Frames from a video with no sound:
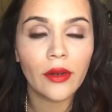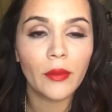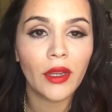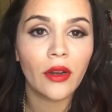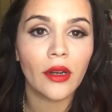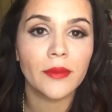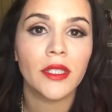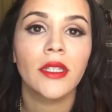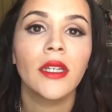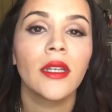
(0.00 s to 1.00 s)
my
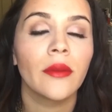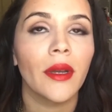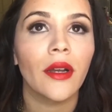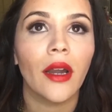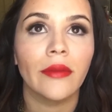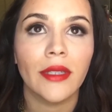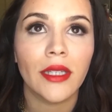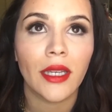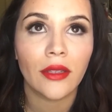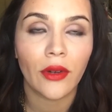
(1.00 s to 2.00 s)
carb
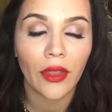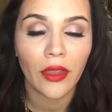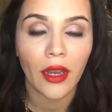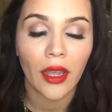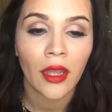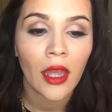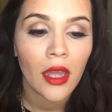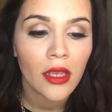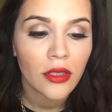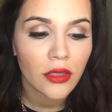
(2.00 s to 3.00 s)
intake throughout the day.
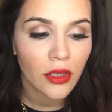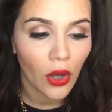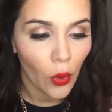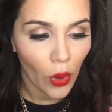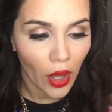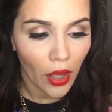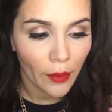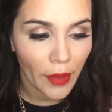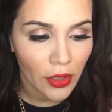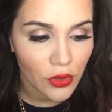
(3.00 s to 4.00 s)
So
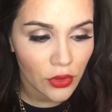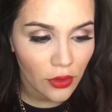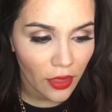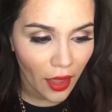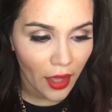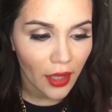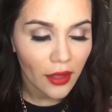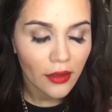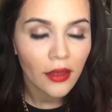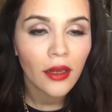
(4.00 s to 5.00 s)
I'll do that.
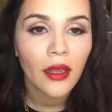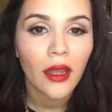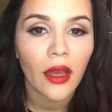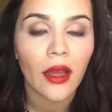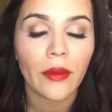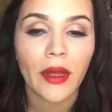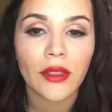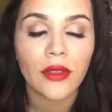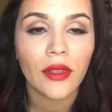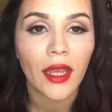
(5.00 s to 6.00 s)
I'll
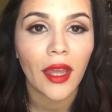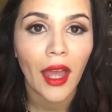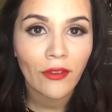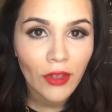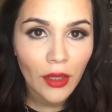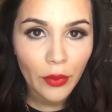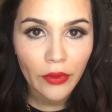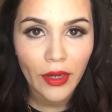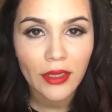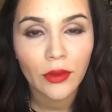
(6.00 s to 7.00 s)
do like a half a cup of
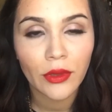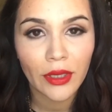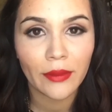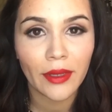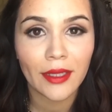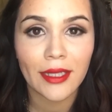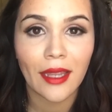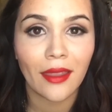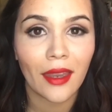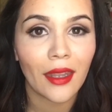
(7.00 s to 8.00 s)
rice with green beans,
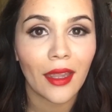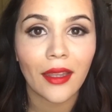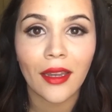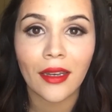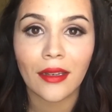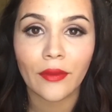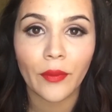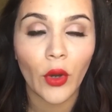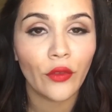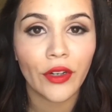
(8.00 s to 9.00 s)
and then like an
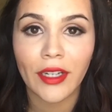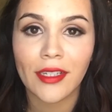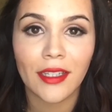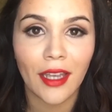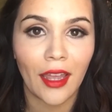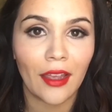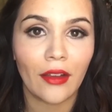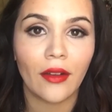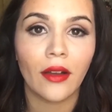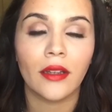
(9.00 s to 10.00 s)
over easy egg
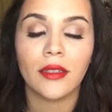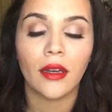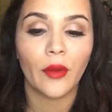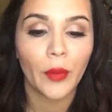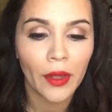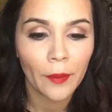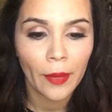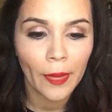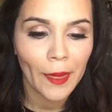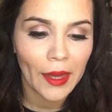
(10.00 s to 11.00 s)
on top.
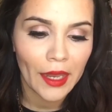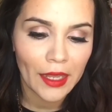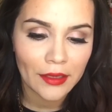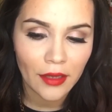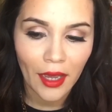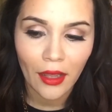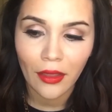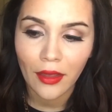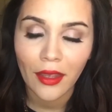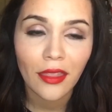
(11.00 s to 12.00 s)
And
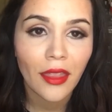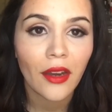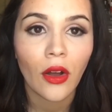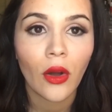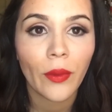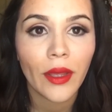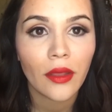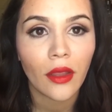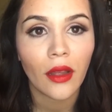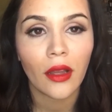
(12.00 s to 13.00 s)
I'll eat that all
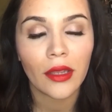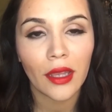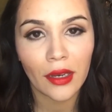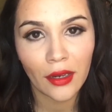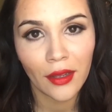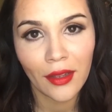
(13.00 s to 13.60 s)
week long, and